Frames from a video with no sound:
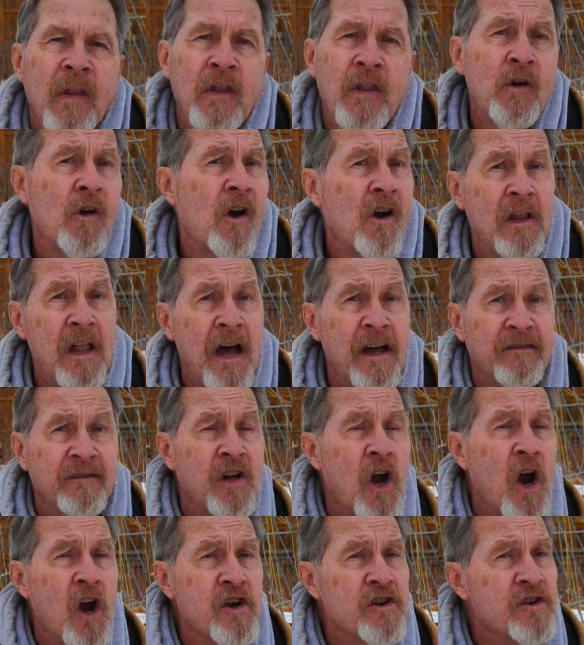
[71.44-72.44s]
There are a lot of
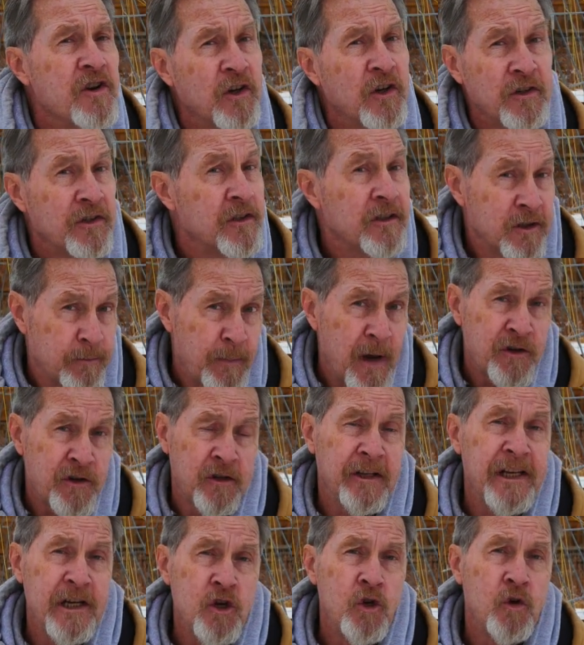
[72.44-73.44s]
gardeners,
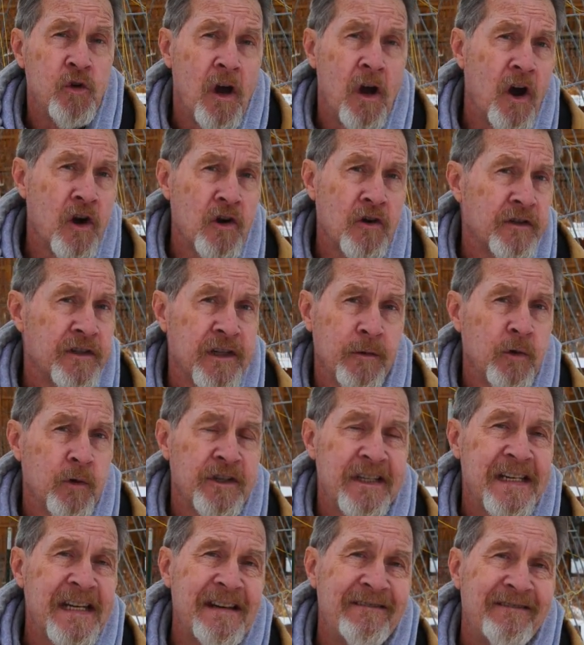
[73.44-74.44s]
especially new gardeners, that will
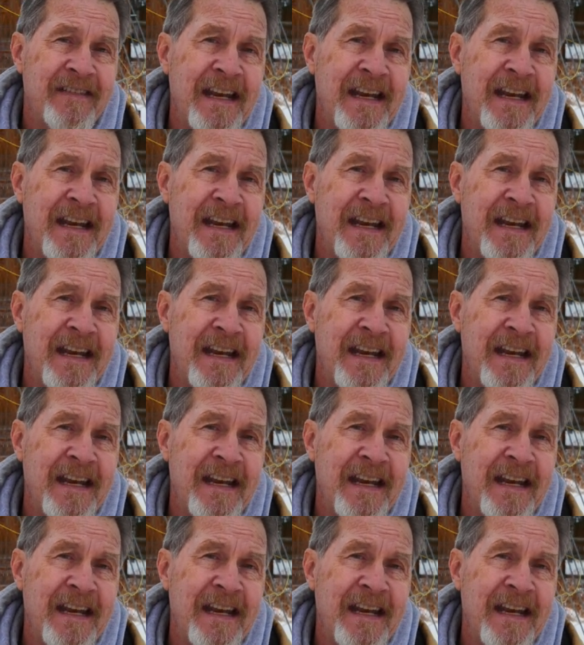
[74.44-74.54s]
see